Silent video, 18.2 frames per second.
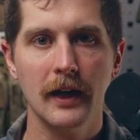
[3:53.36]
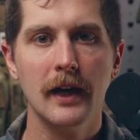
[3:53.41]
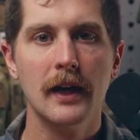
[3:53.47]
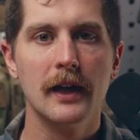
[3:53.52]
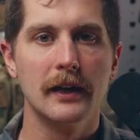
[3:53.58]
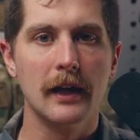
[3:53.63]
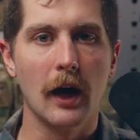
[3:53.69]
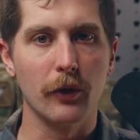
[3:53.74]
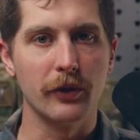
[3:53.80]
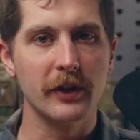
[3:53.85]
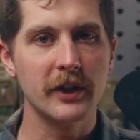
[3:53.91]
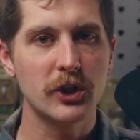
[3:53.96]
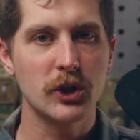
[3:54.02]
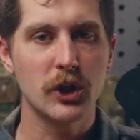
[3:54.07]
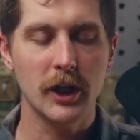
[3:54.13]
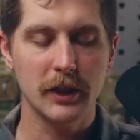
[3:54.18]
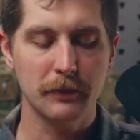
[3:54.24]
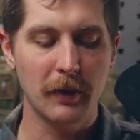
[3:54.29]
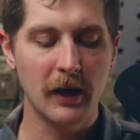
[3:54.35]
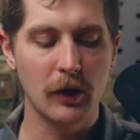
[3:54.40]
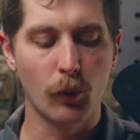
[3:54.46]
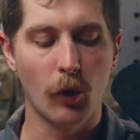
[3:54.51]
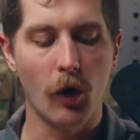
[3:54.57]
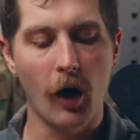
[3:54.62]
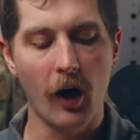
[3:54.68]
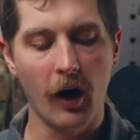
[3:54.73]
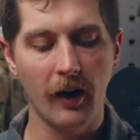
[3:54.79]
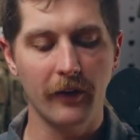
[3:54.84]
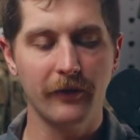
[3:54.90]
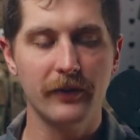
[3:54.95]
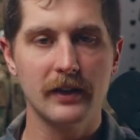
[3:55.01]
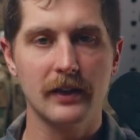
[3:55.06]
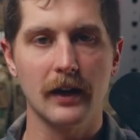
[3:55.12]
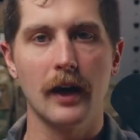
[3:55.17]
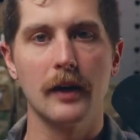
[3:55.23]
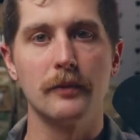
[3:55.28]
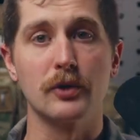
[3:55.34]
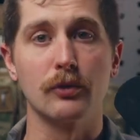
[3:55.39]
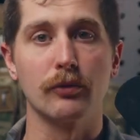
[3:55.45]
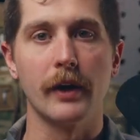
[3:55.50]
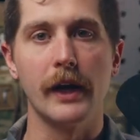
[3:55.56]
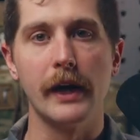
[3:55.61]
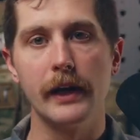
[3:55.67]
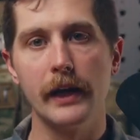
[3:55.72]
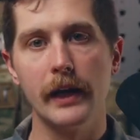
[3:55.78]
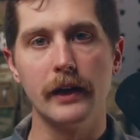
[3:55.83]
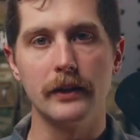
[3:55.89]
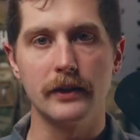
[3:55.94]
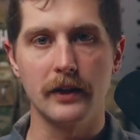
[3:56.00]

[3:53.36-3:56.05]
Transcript: Now, this chest pain will oftentimes radiate to the